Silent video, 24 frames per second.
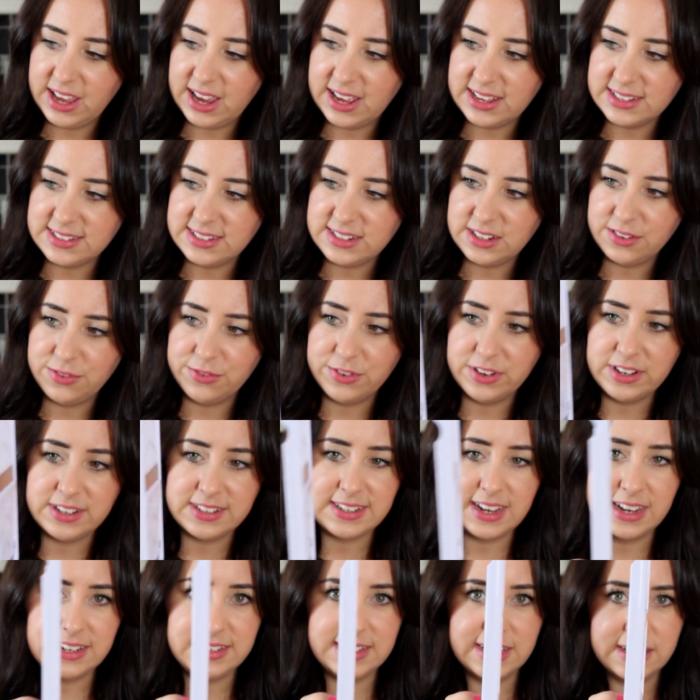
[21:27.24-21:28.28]
it has different
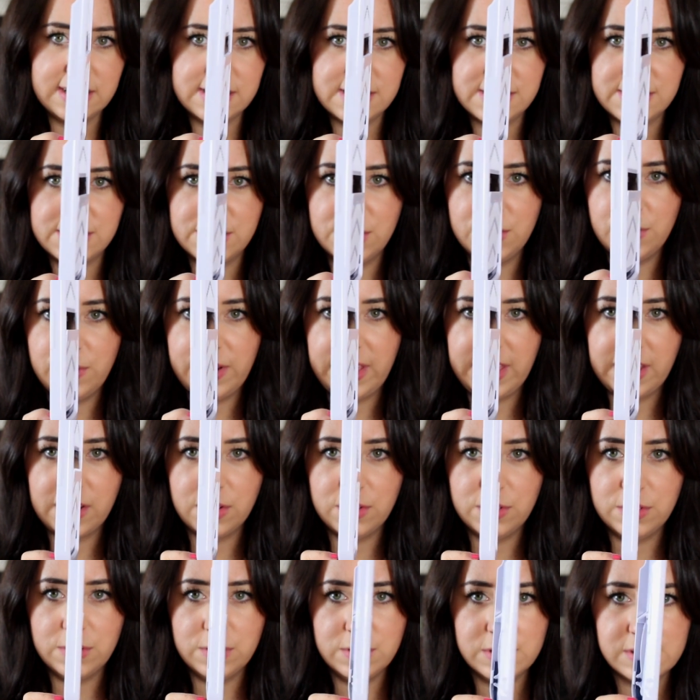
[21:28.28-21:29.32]
settings, so it
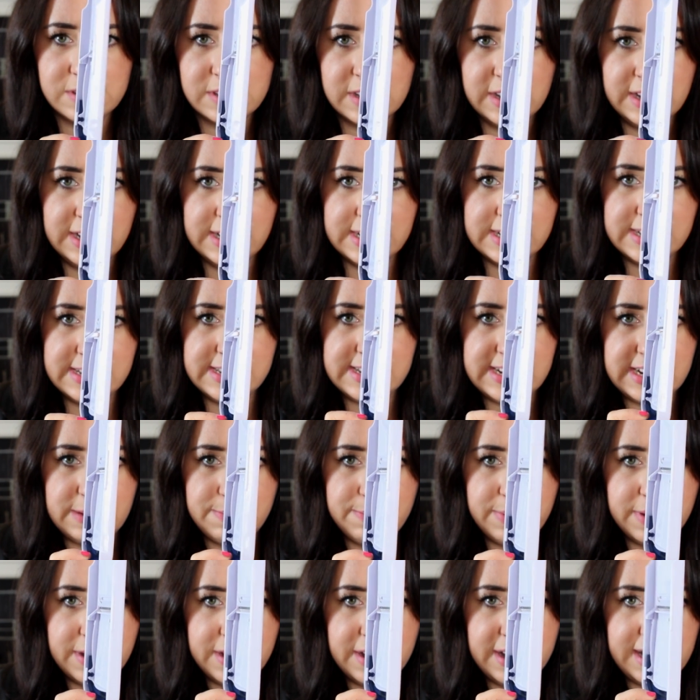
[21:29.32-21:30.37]
goes
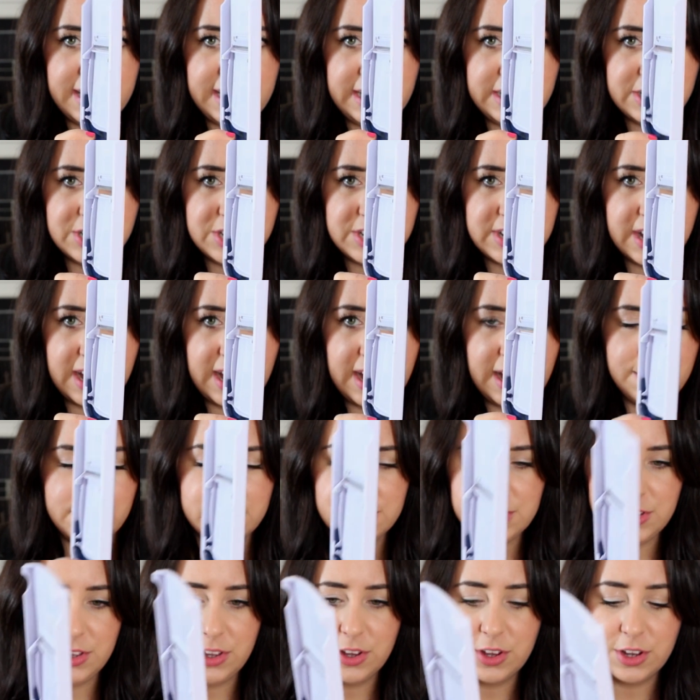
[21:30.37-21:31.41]
deeper each time,
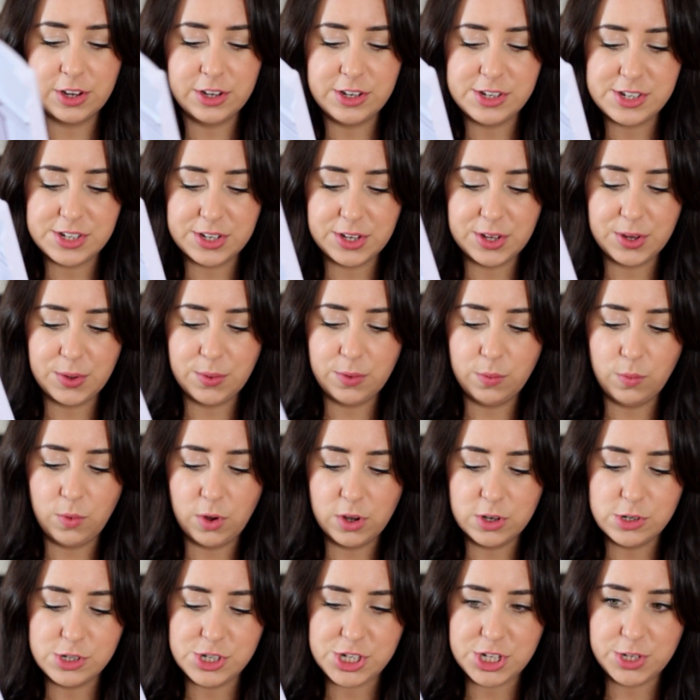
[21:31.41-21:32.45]
so you can do
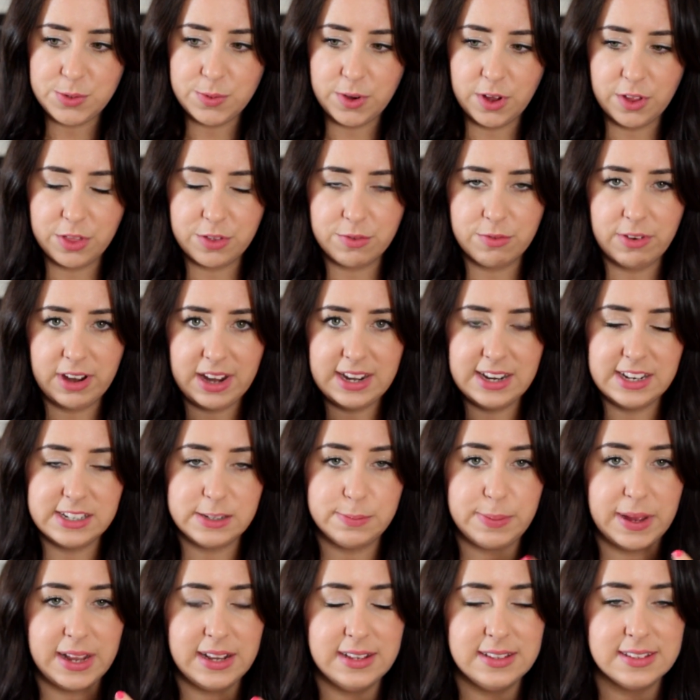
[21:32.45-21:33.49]
1, 2 or 3, and it
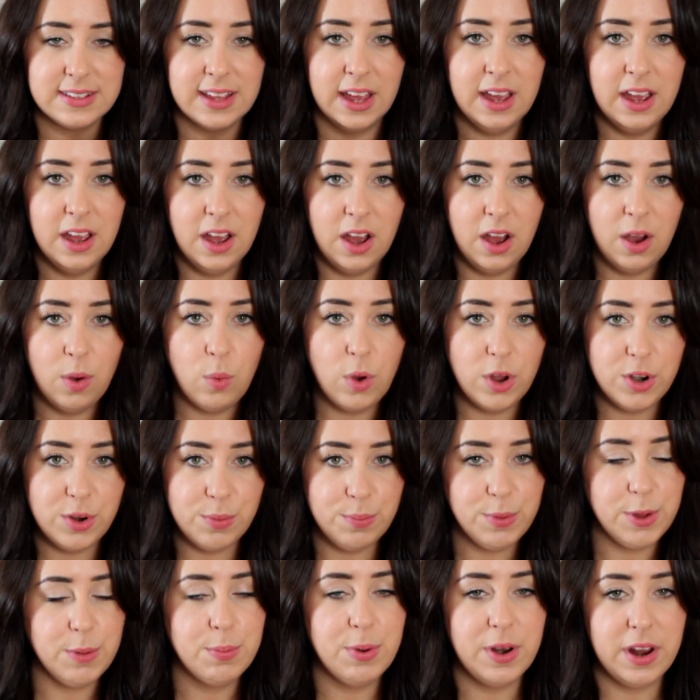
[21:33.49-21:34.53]
depends what
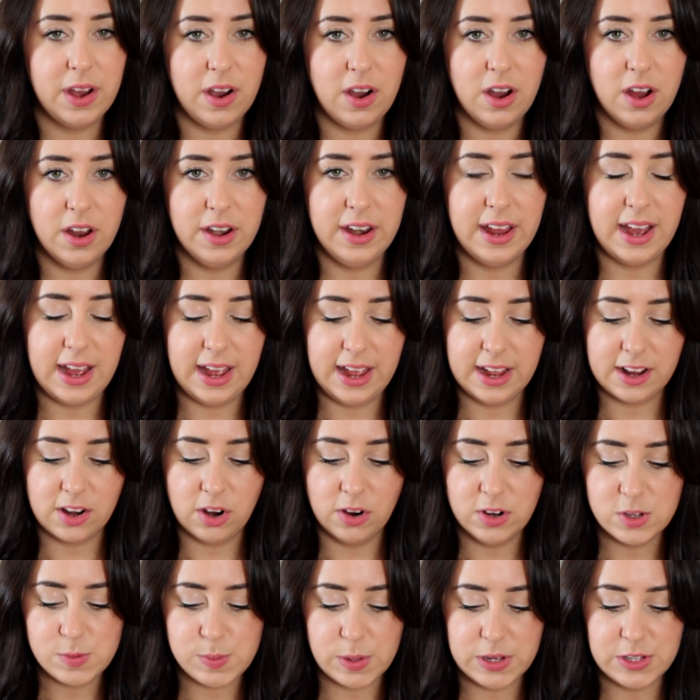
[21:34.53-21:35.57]
number you put it on
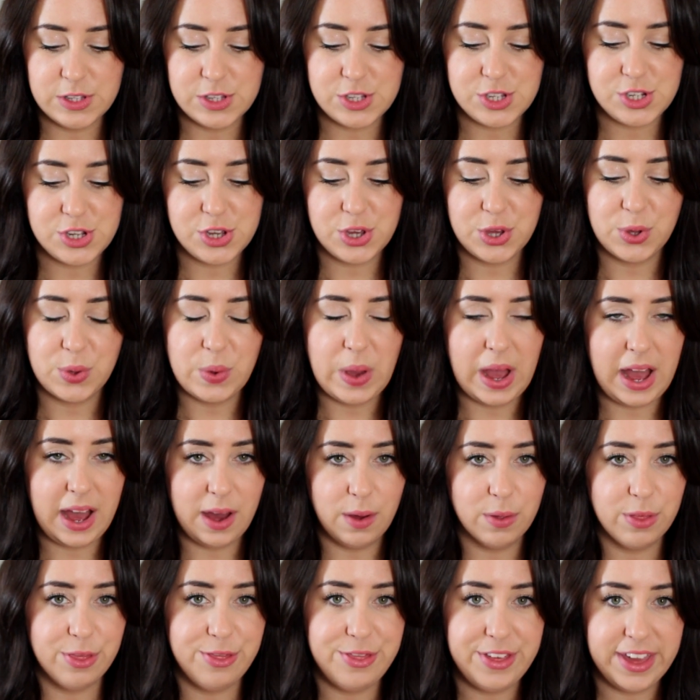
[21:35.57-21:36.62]
corresponds to
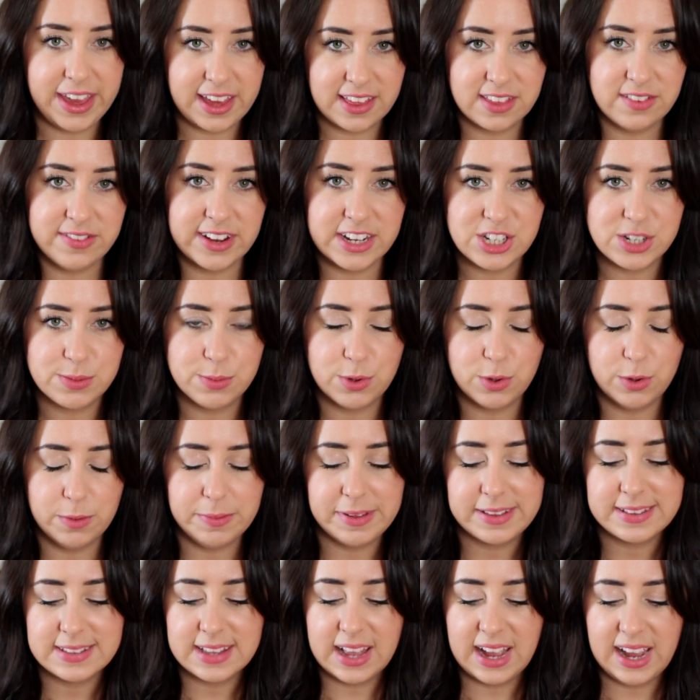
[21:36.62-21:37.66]
how thick the vegetable will
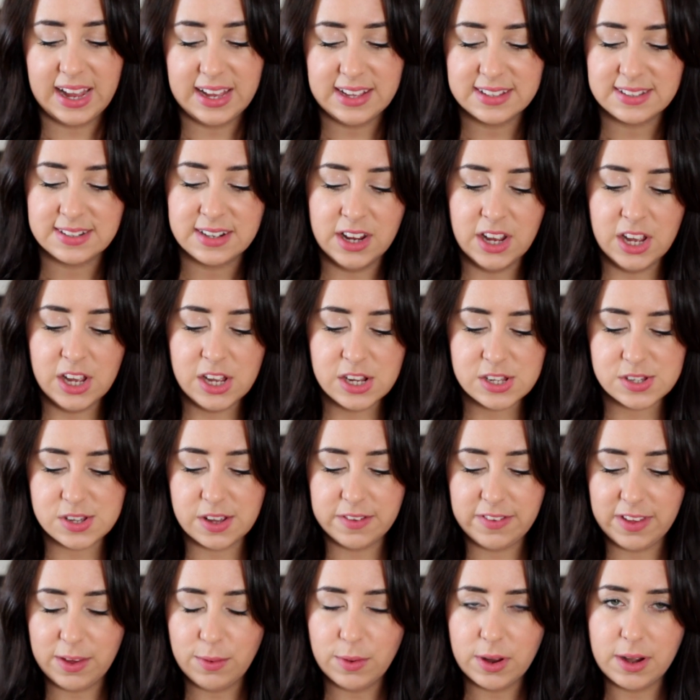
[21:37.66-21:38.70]
be sliced. So
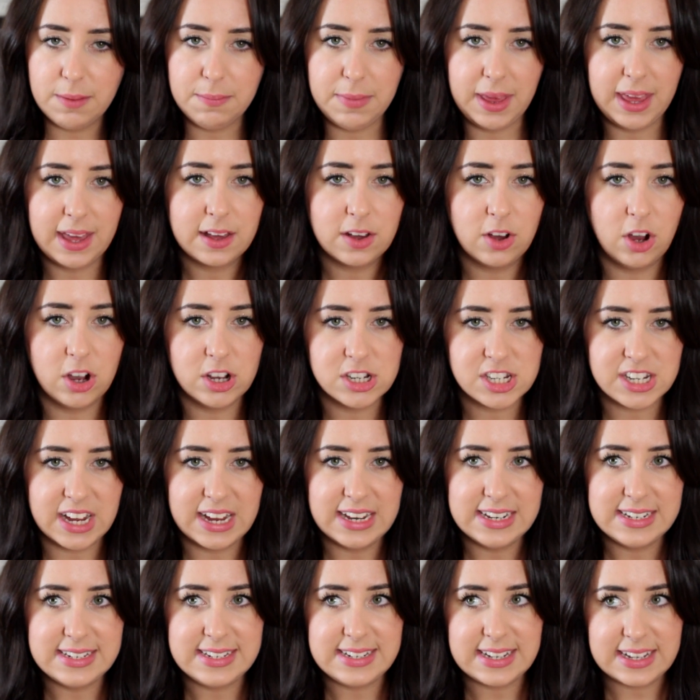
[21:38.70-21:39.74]
if you want to make
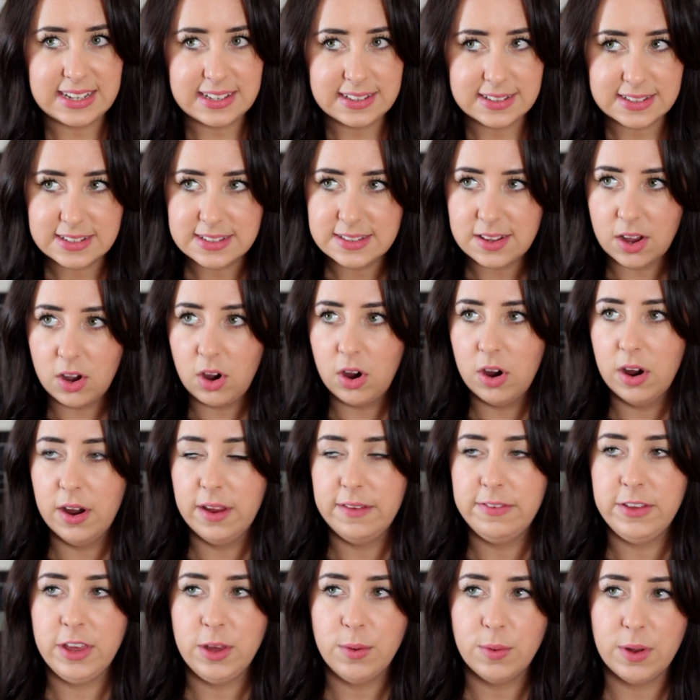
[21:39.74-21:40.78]
courgette discs, or
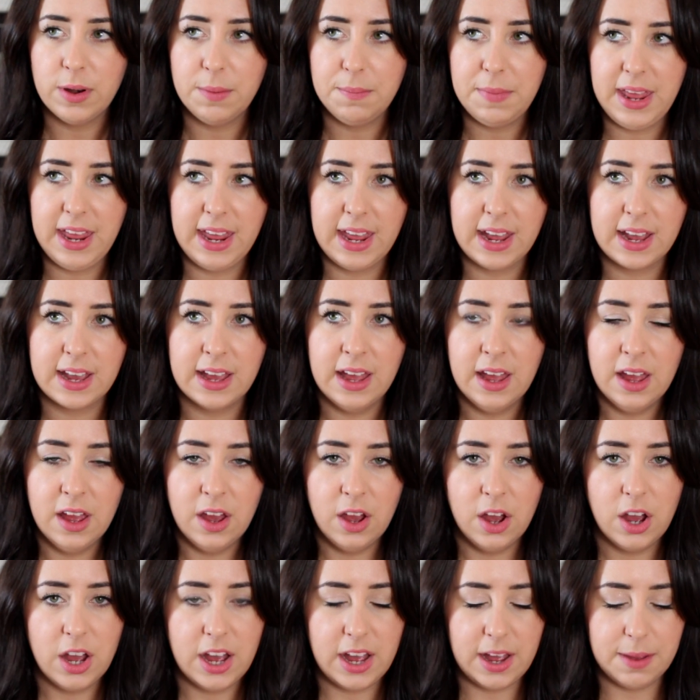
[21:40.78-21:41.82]
if you want to make
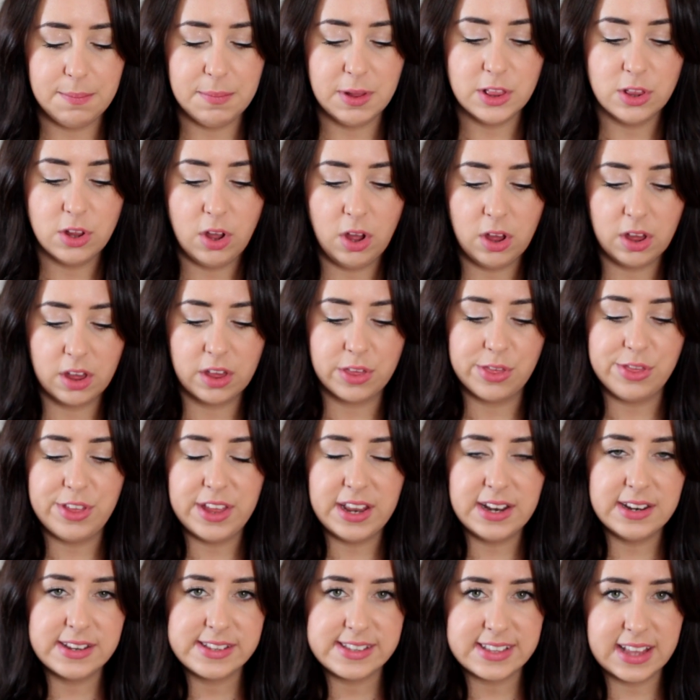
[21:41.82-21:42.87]
long thin